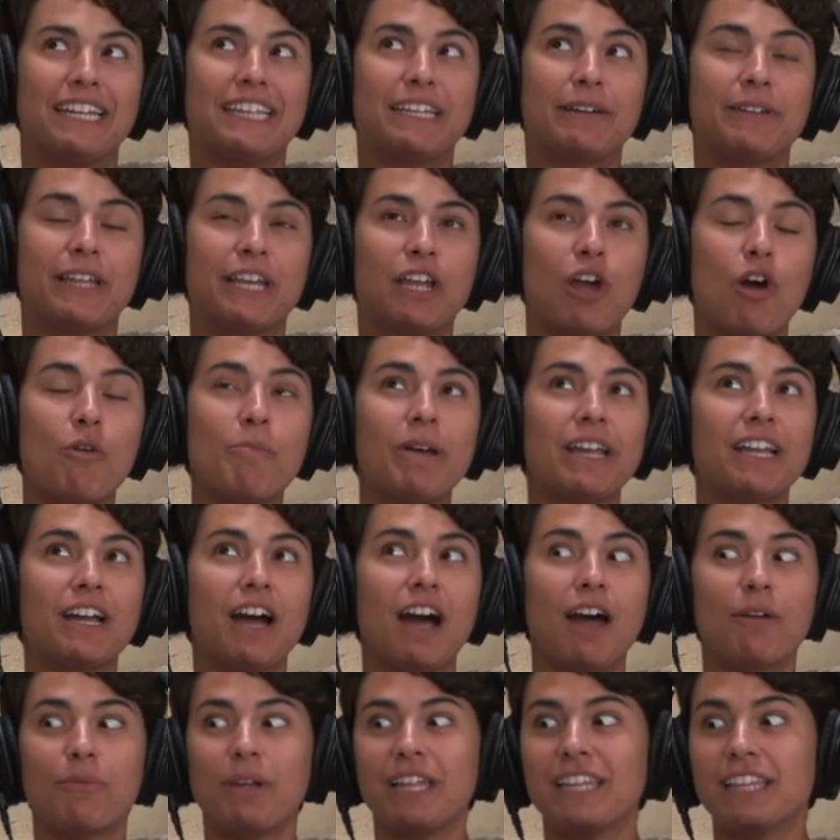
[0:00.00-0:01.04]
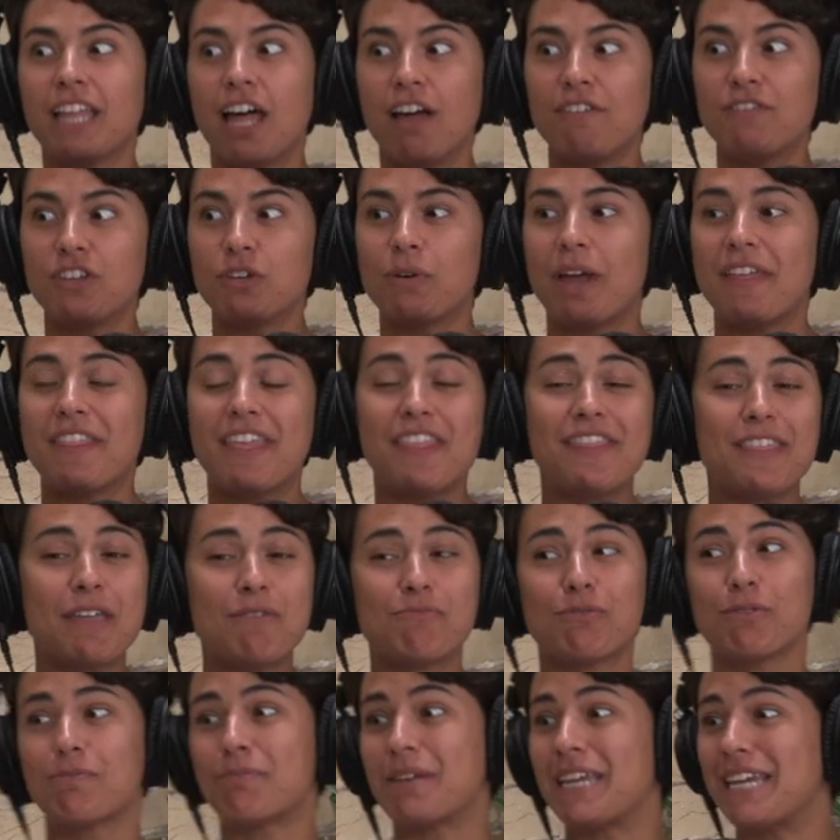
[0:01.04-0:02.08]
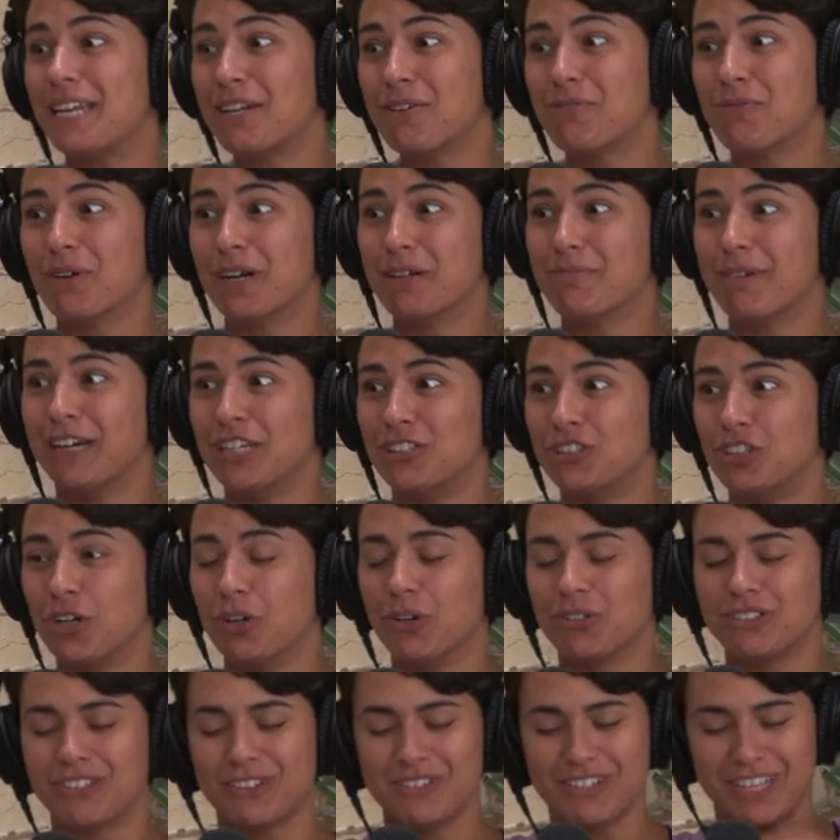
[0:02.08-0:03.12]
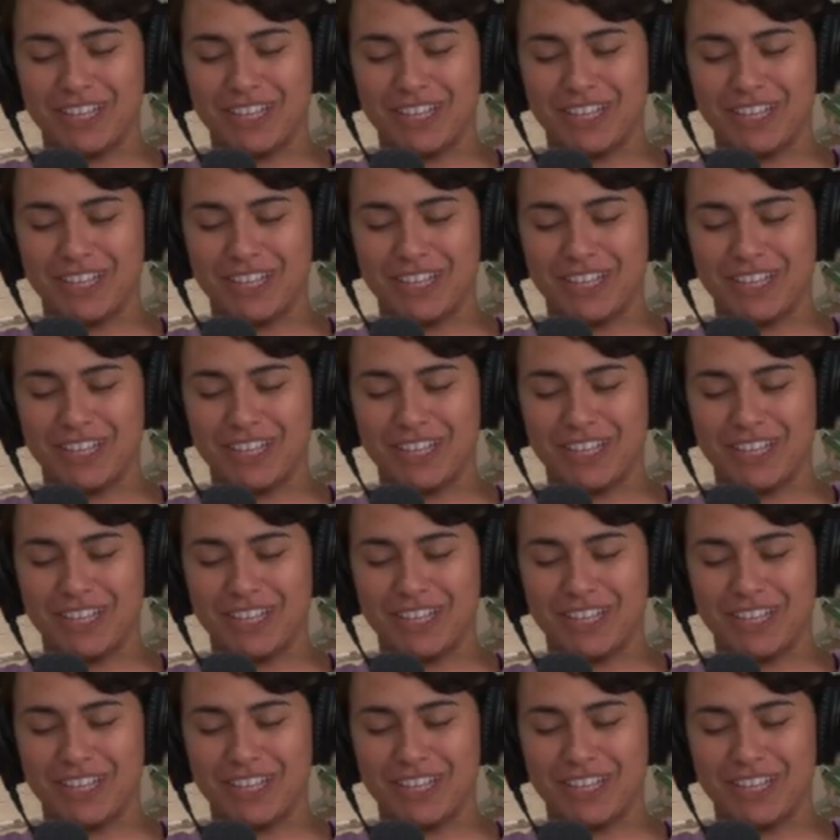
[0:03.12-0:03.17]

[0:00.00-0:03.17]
They're like, "Oh my god, we love you!" And then they repeated one of my jokes, and I was